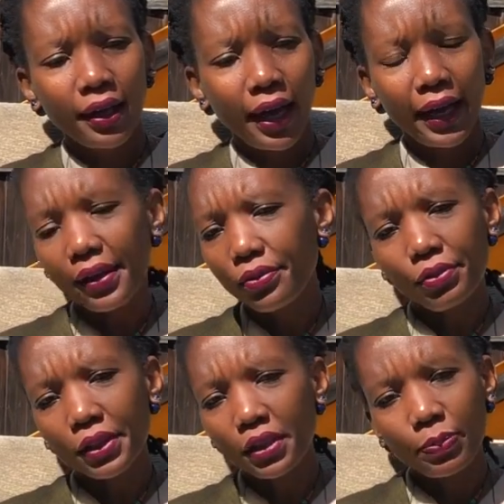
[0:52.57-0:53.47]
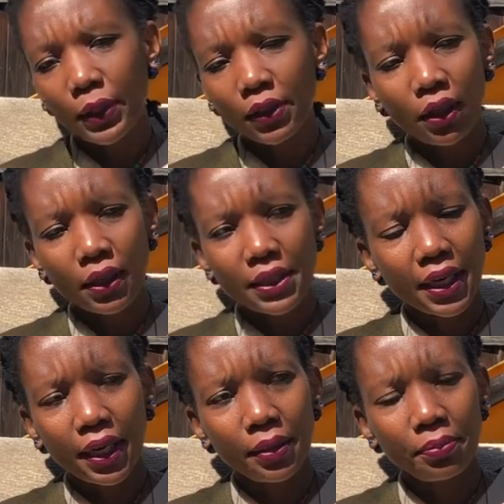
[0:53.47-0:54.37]
I hadn't really spent a lot of
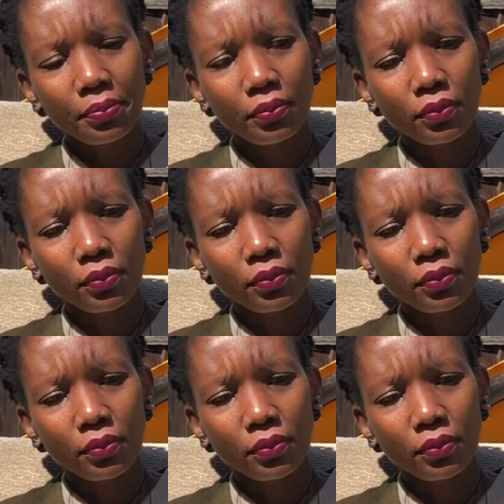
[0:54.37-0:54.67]
time,